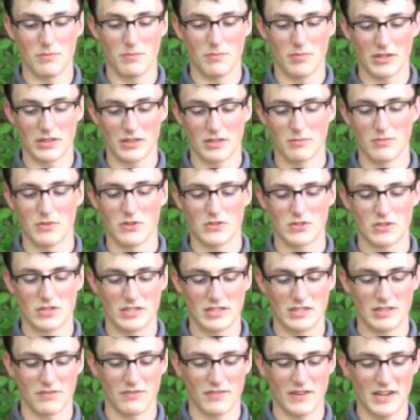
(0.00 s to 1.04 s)
but the most
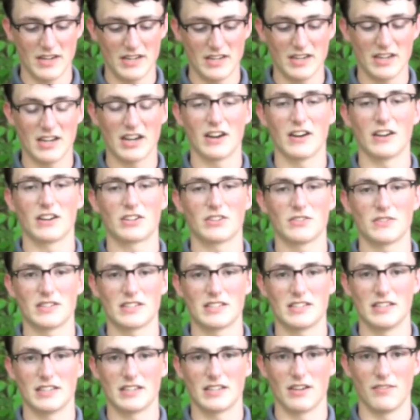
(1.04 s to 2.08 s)
defining characteristic